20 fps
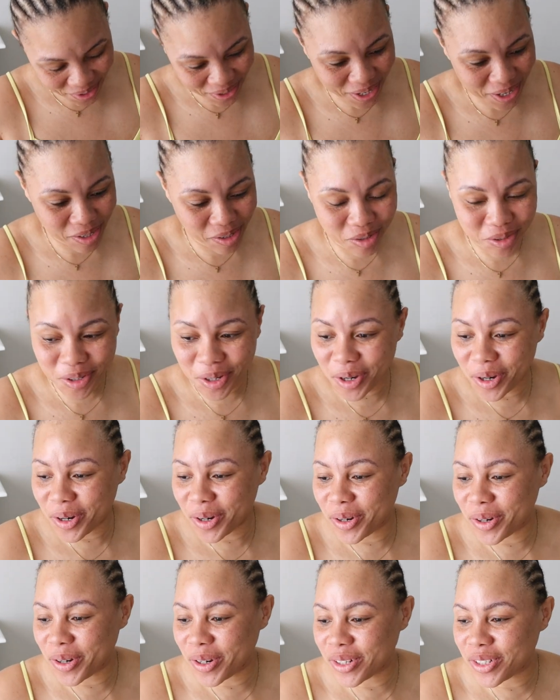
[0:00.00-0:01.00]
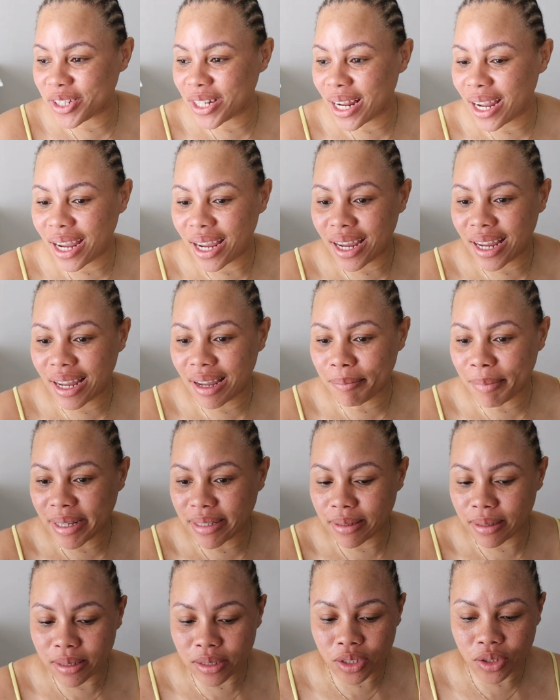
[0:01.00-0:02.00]
Okay, so today, my
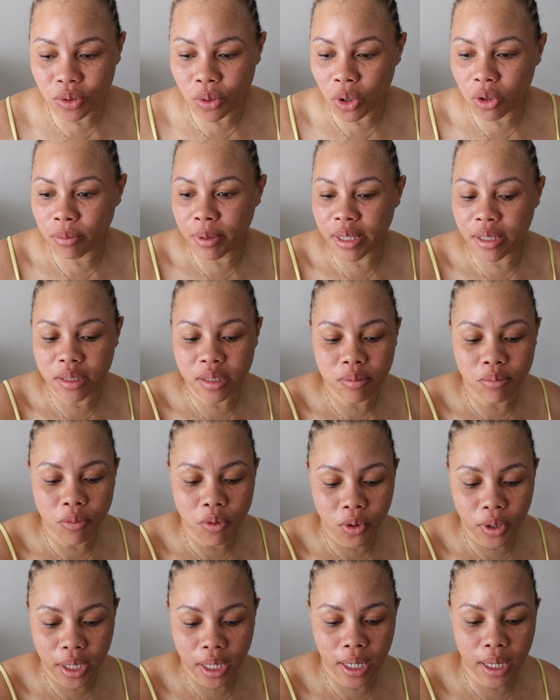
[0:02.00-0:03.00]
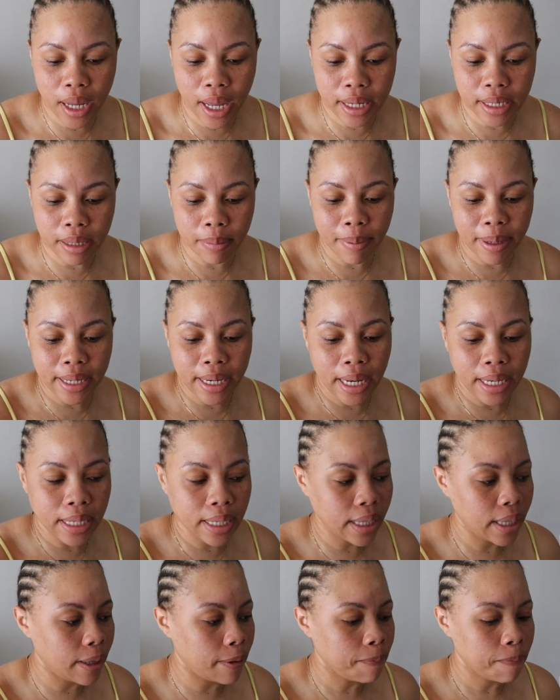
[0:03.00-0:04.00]
sister just called me this morning.
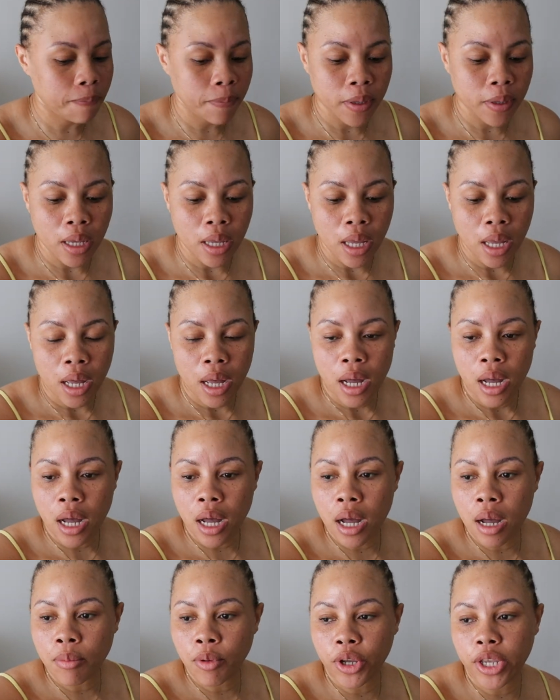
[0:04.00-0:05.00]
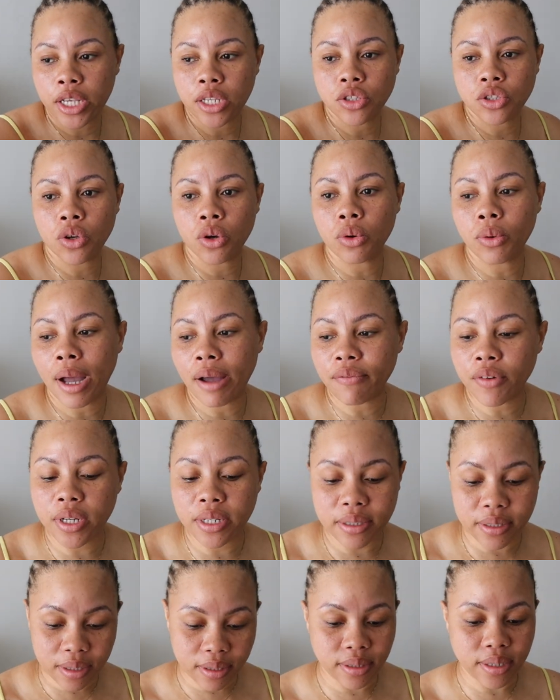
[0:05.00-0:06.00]
Okay, so I've got
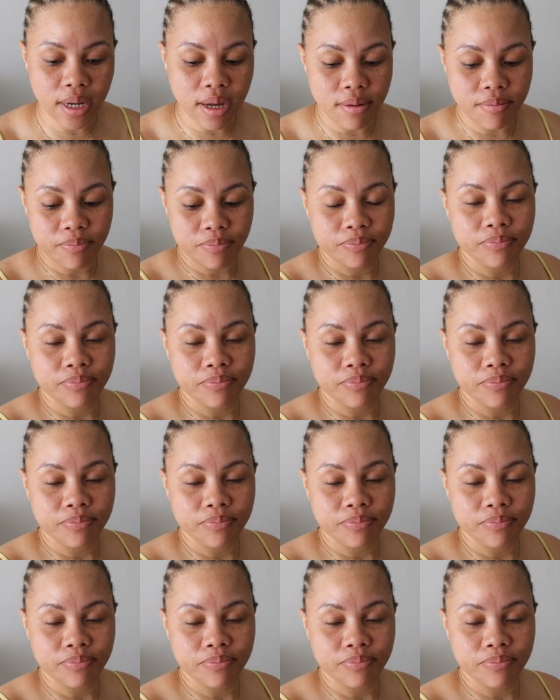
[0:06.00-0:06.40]
a sister.